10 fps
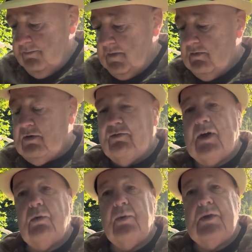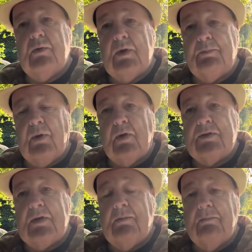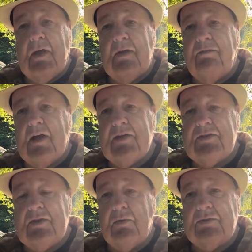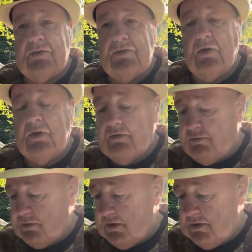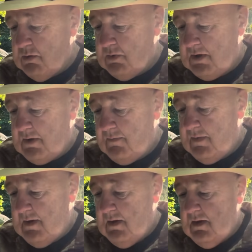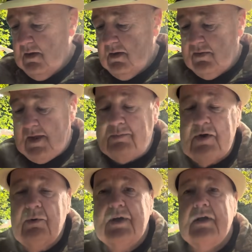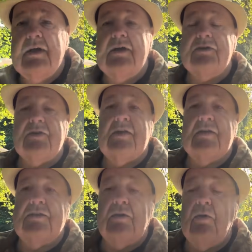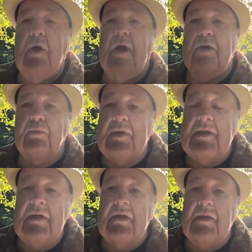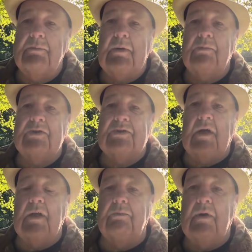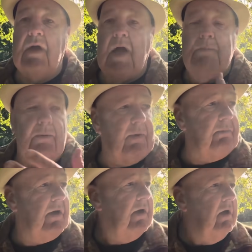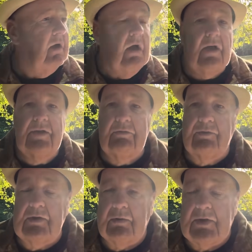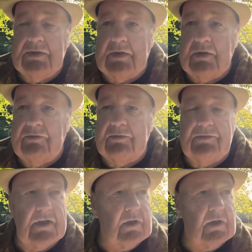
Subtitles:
If you're fed up with Uni Party, my advice to you is to join a fucking union. Them union leaders are there to do as we, the members, tell them. I'm a member. I think for Unison it's 15